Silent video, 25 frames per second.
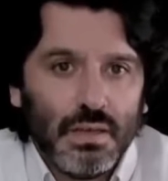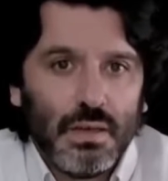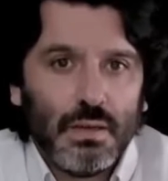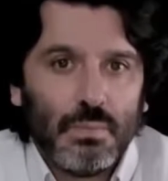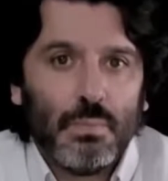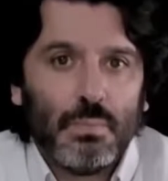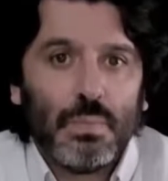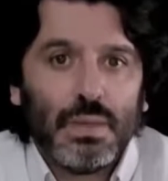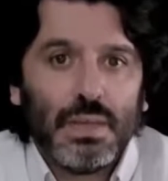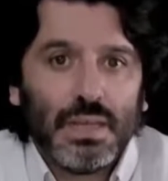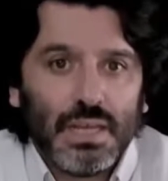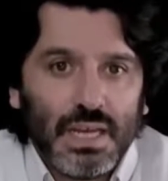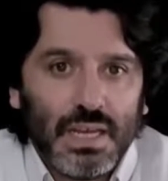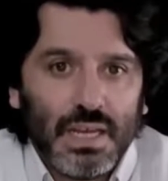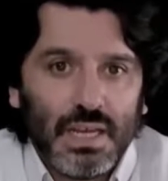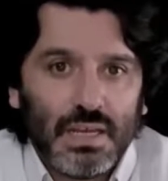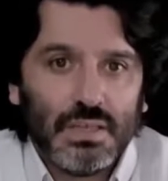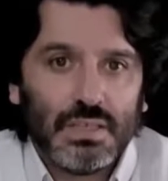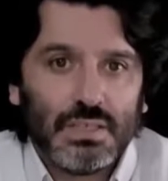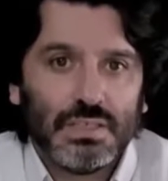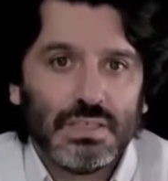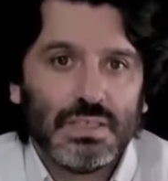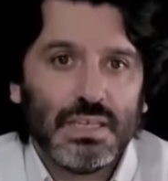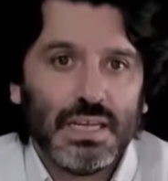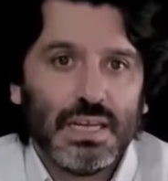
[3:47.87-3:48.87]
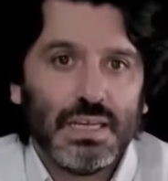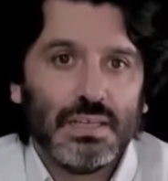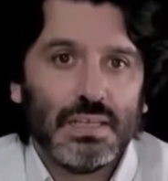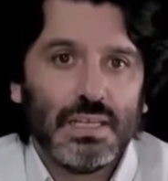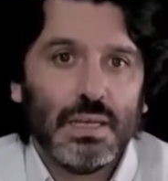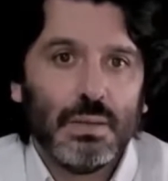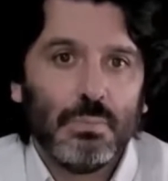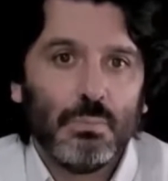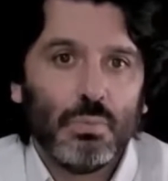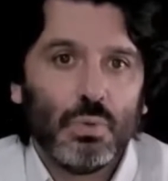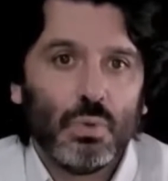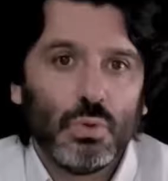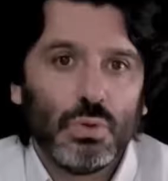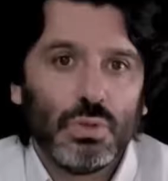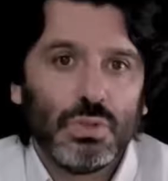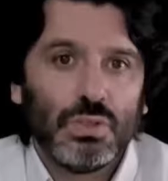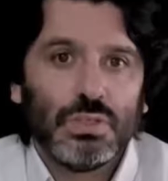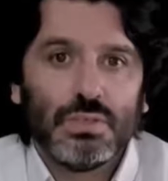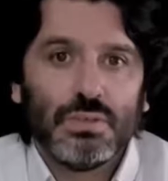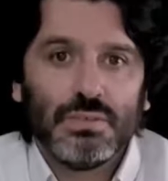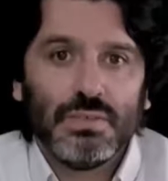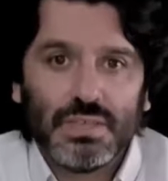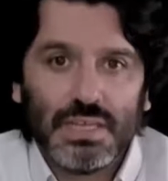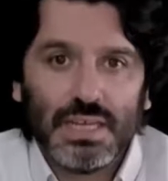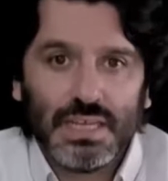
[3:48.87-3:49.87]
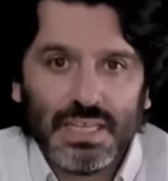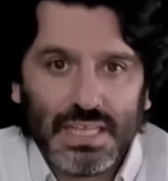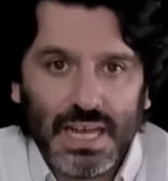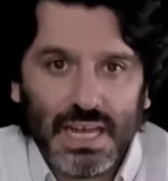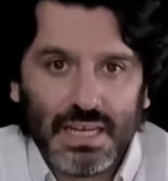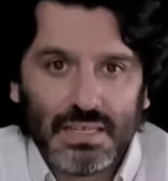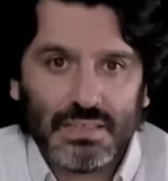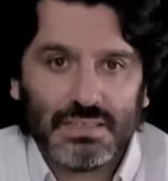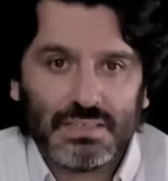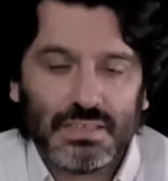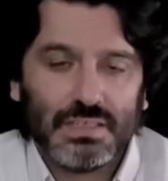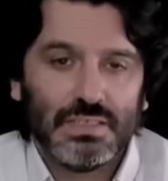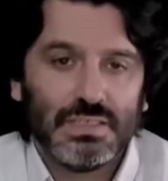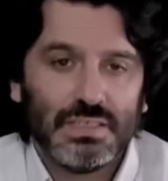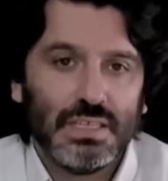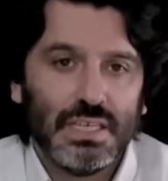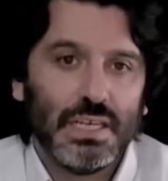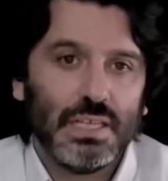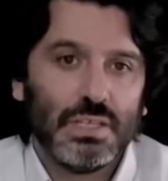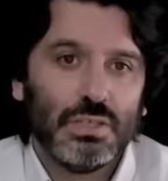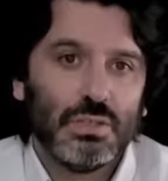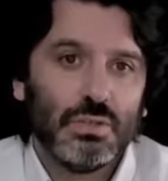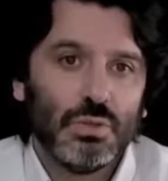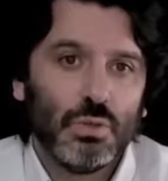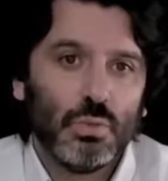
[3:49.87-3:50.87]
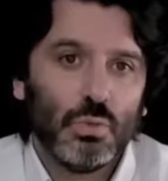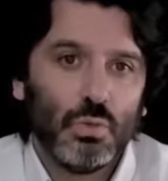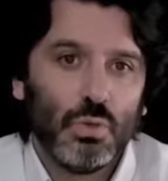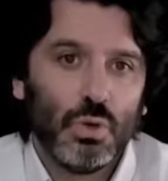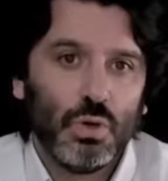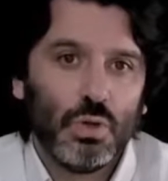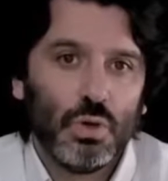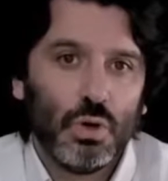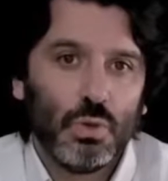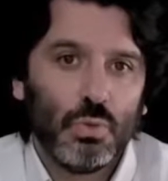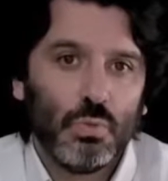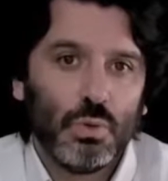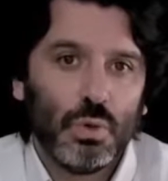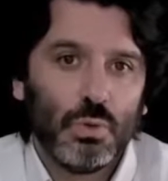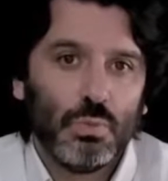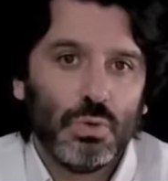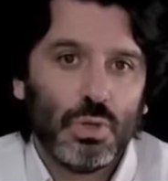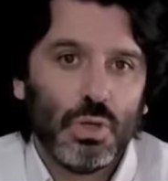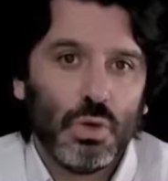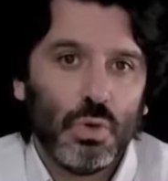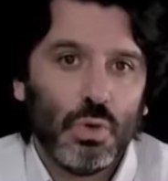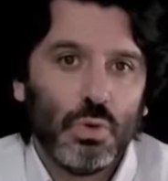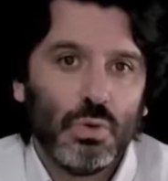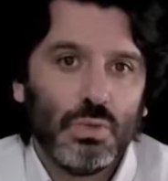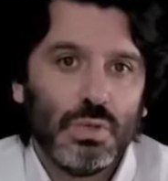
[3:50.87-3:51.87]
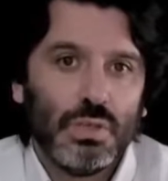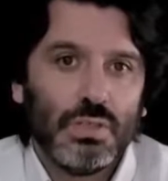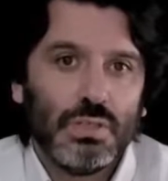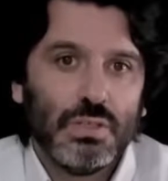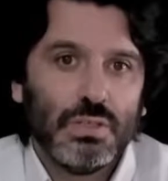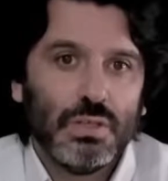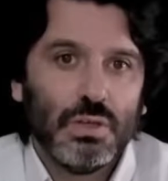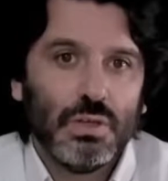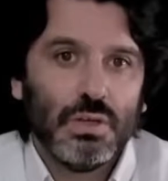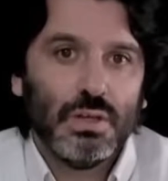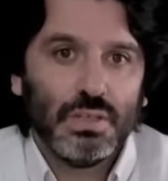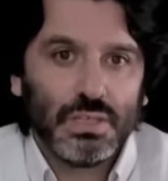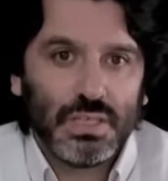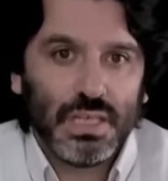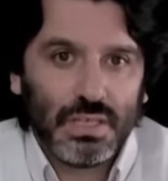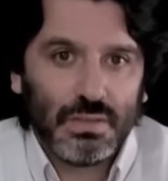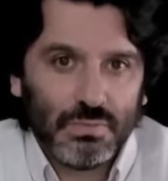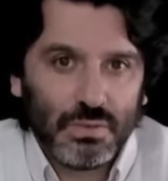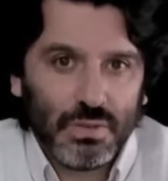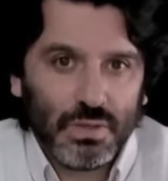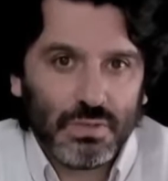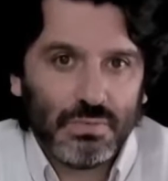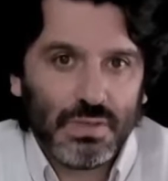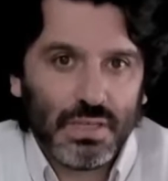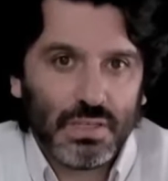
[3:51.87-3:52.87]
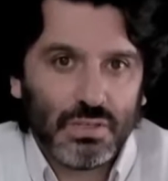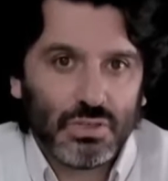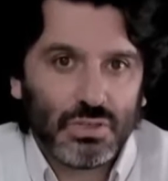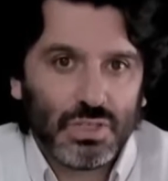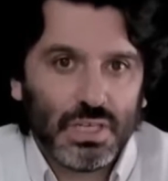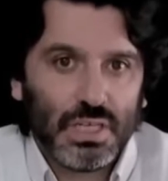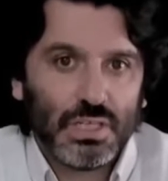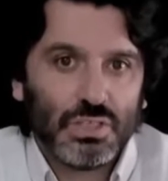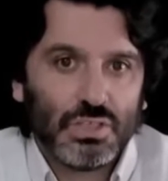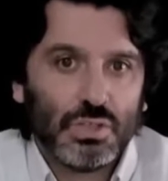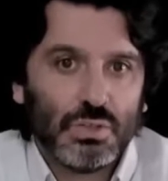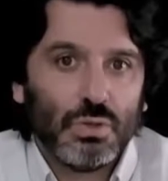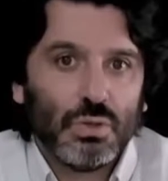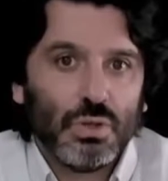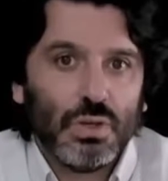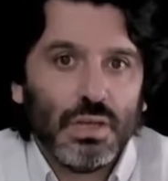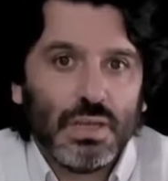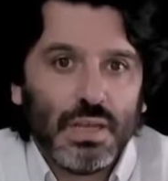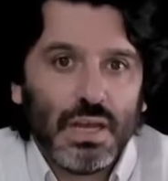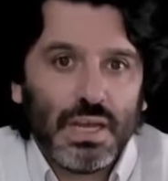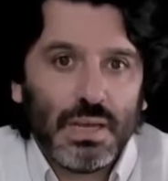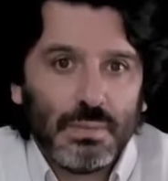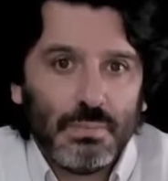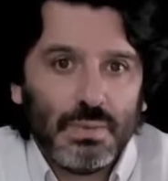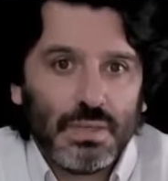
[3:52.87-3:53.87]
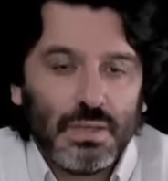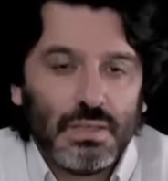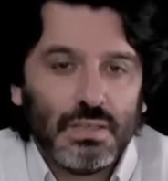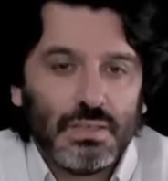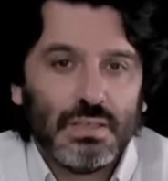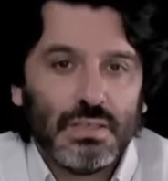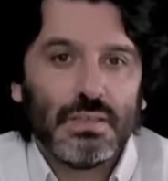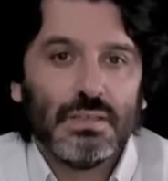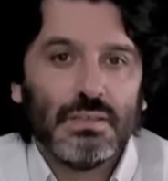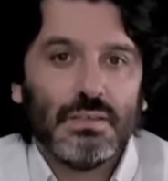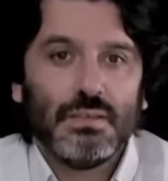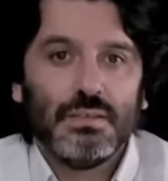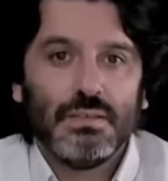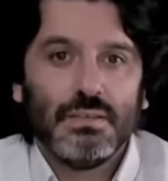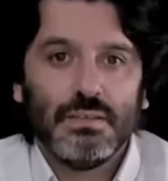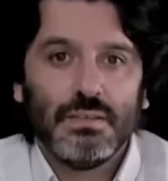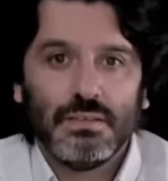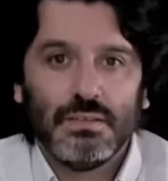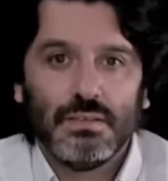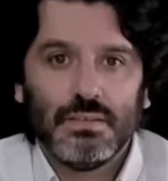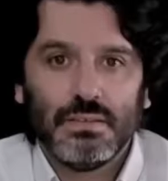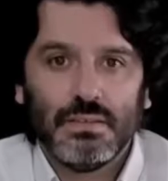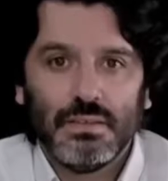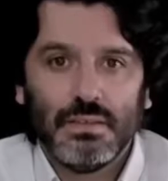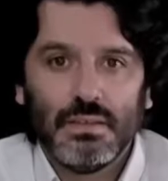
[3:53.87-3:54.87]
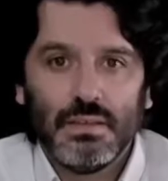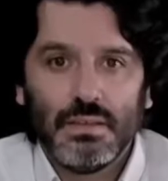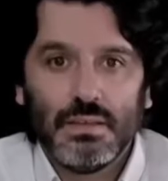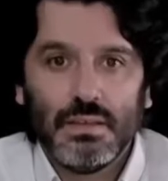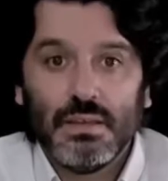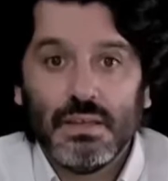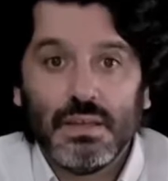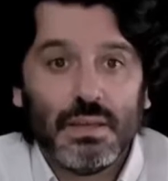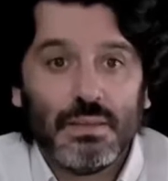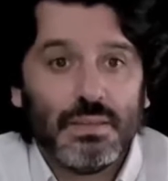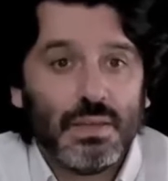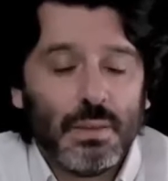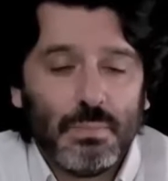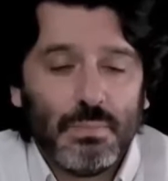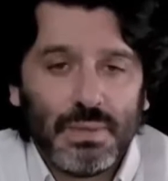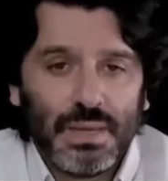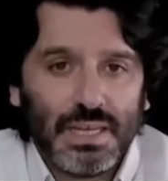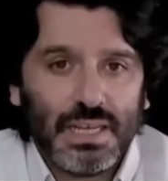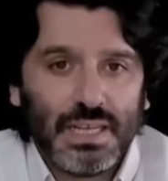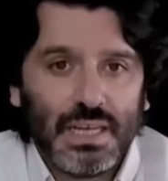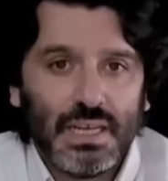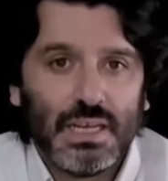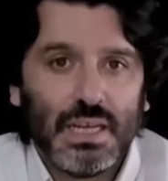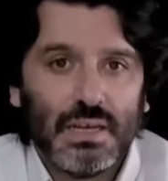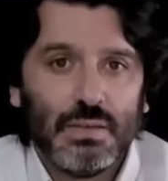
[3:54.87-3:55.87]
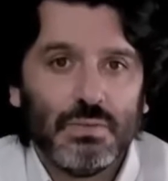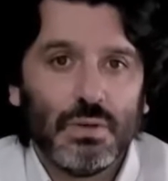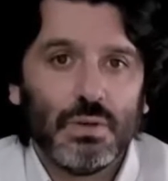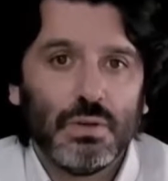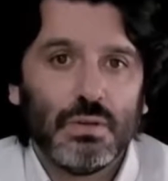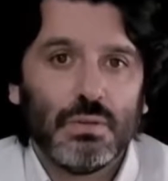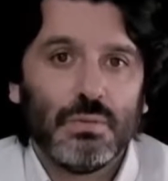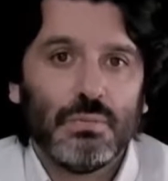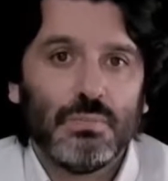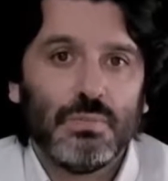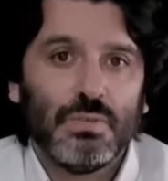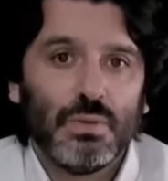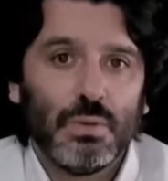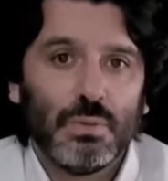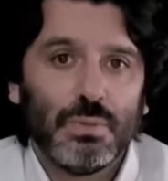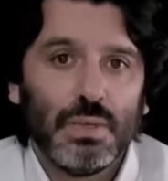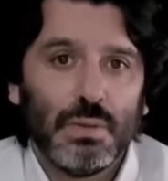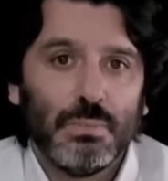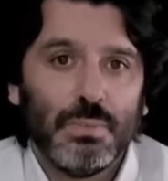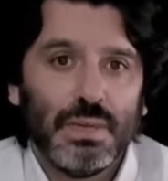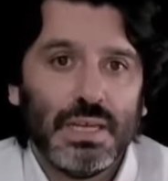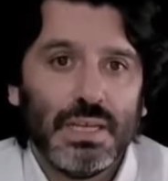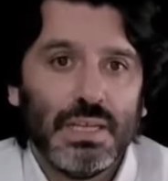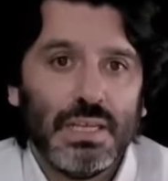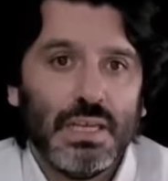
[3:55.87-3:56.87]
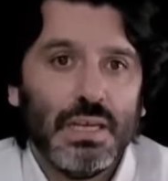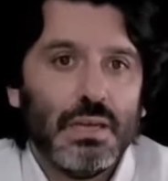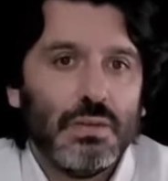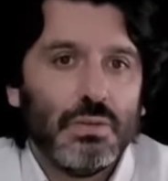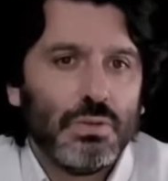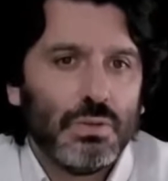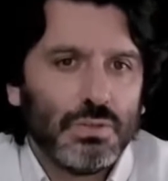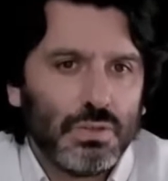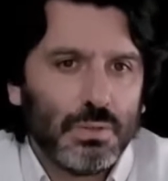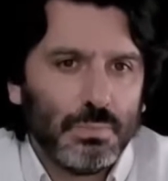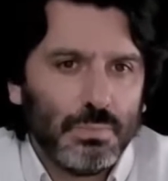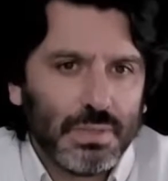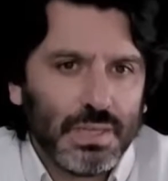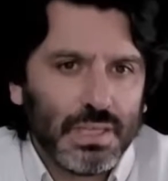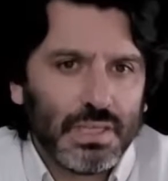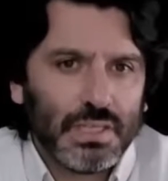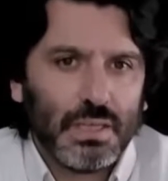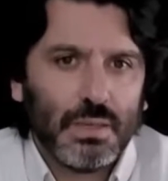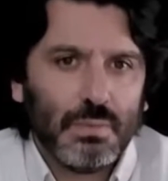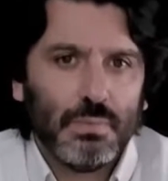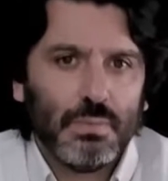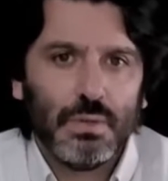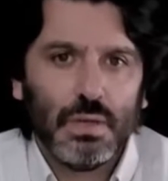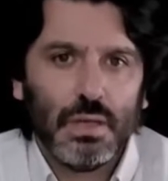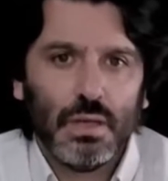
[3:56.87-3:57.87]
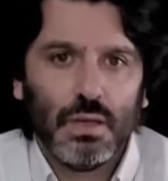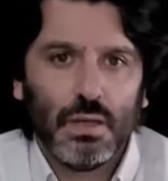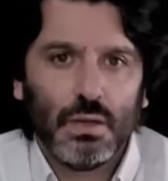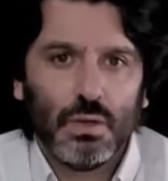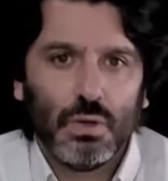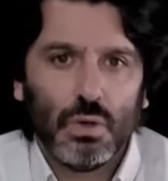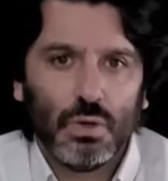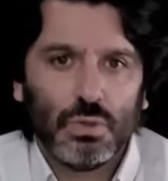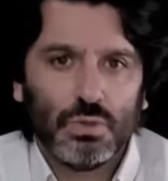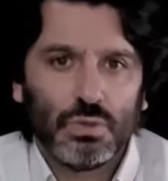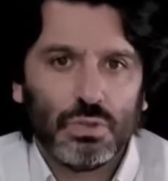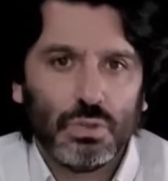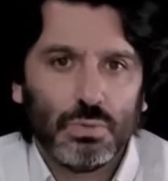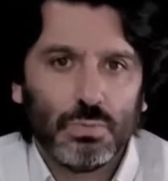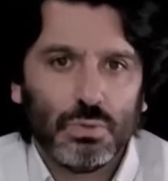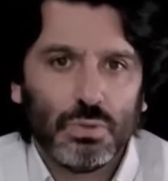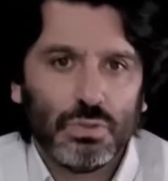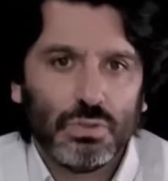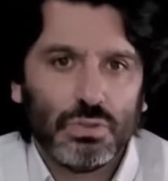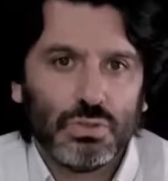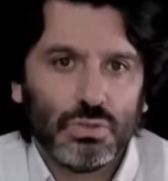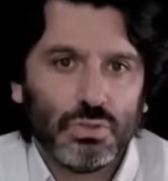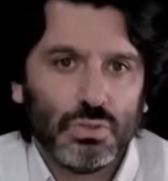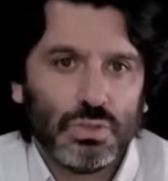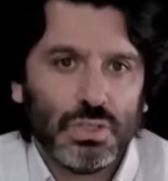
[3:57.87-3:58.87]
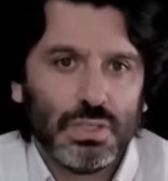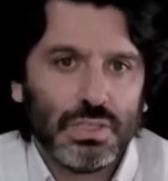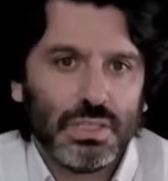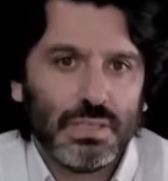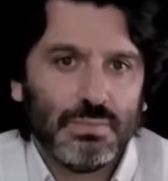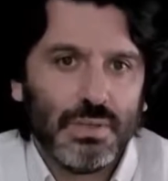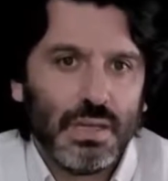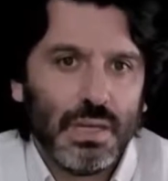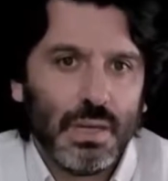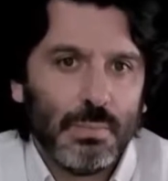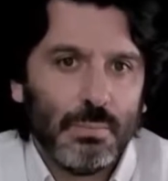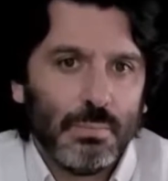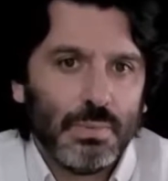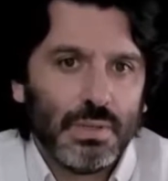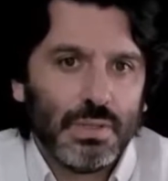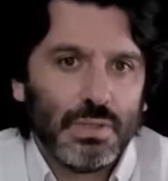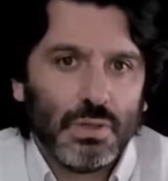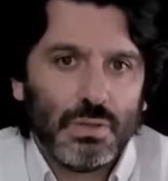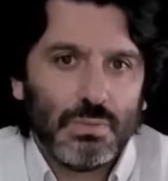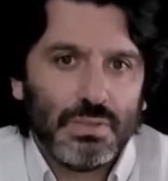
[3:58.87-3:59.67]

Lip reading: We then understand the importance of the analysis stage to work on what we call the third level of educational alignment. The media level, from the media to the medium, contributes to the development of